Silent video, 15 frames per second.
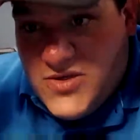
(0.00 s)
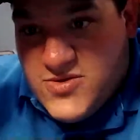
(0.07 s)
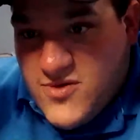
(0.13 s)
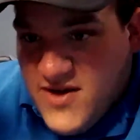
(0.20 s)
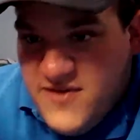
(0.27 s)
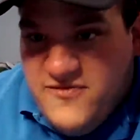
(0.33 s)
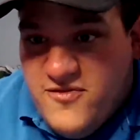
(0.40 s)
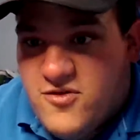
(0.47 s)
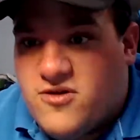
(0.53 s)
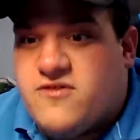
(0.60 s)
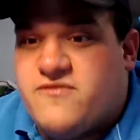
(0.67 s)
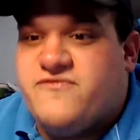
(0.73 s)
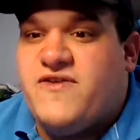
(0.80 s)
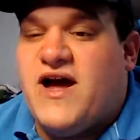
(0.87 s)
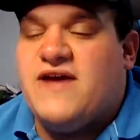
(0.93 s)

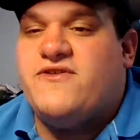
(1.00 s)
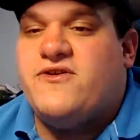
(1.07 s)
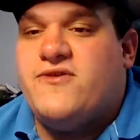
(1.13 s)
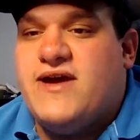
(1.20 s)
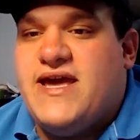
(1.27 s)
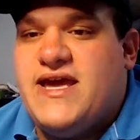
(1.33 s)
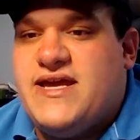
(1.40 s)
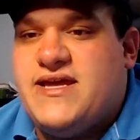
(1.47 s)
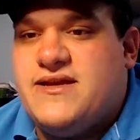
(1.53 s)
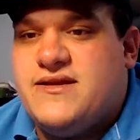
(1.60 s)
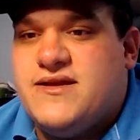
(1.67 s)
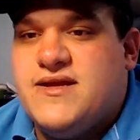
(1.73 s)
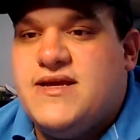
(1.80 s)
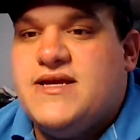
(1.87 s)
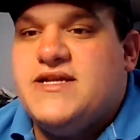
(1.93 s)
24, 508,
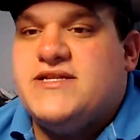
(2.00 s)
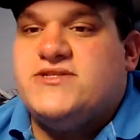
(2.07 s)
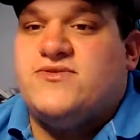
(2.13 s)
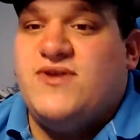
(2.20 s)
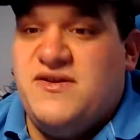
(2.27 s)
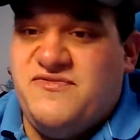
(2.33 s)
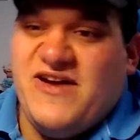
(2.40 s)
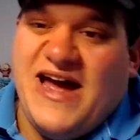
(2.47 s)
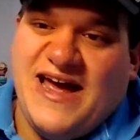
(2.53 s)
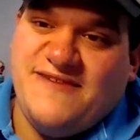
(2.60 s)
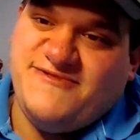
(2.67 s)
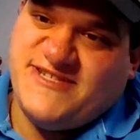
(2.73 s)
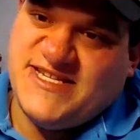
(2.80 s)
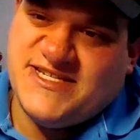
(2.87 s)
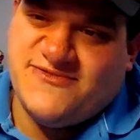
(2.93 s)

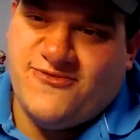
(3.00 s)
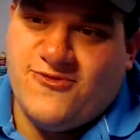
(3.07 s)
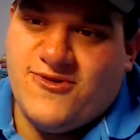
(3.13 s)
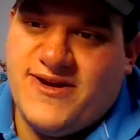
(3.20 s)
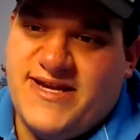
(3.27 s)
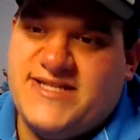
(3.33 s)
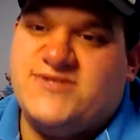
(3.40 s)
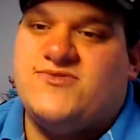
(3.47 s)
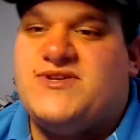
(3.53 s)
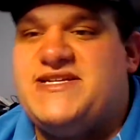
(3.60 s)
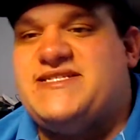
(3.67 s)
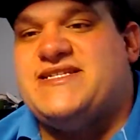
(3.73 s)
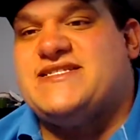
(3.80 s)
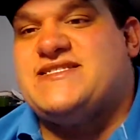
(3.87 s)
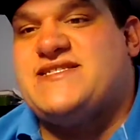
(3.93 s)
25, 640,
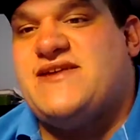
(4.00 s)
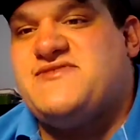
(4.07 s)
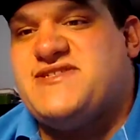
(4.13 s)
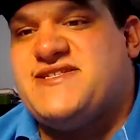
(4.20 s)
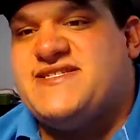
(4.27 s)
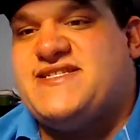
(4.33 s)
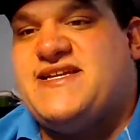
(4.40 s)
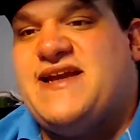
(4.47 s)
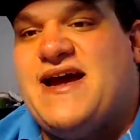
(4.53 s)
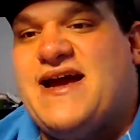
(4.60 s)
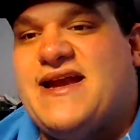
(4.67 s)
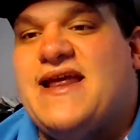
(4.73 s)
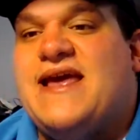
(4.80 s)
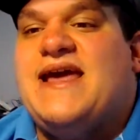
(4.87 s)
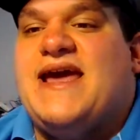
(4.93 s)
26,
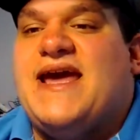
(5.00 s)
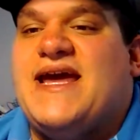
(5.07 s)
769,